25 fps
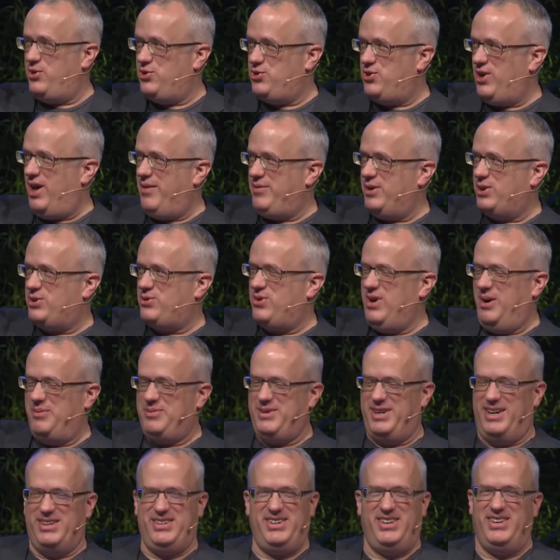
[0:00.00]
it's
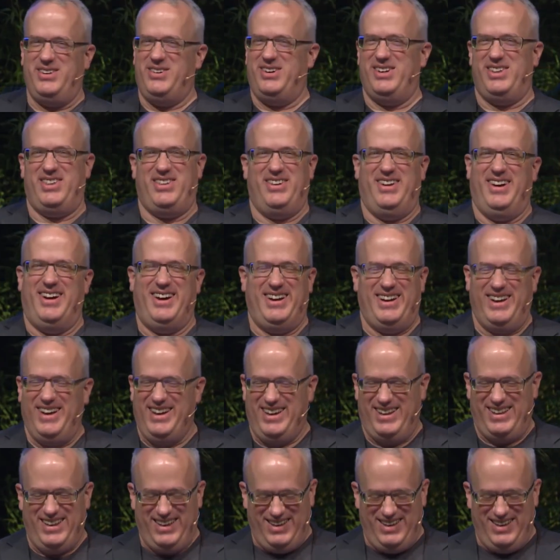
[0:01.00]
JavaScript. And I said, no, it's not.